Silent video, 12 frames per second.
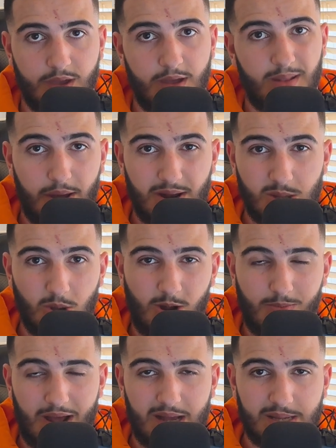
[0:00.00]
Now, this only
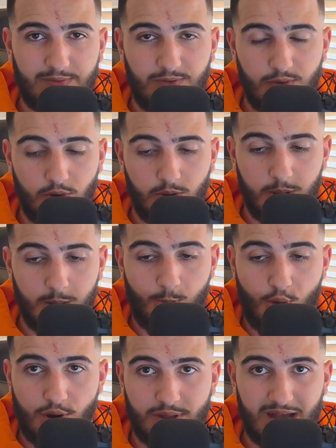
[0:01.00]
applies if you're the
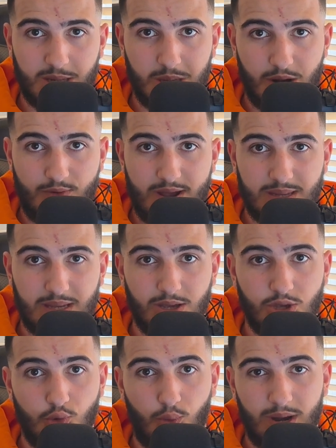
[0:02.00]
product you're actually creating,
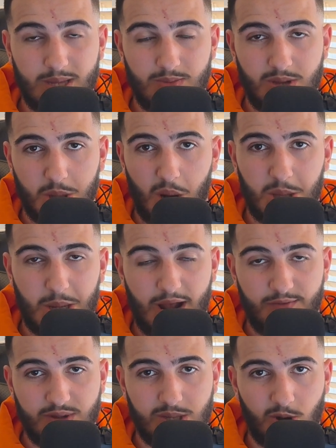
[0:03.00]
you want it to be charged
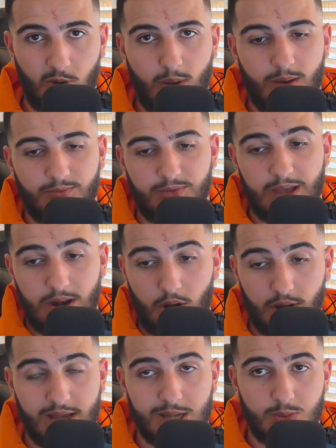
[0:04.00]
every single month. In our
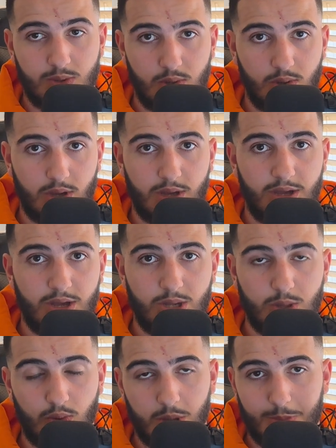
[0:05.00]
case, we do.
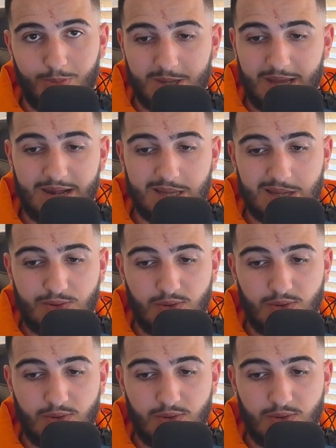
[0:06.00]
So we're going to pretend this is a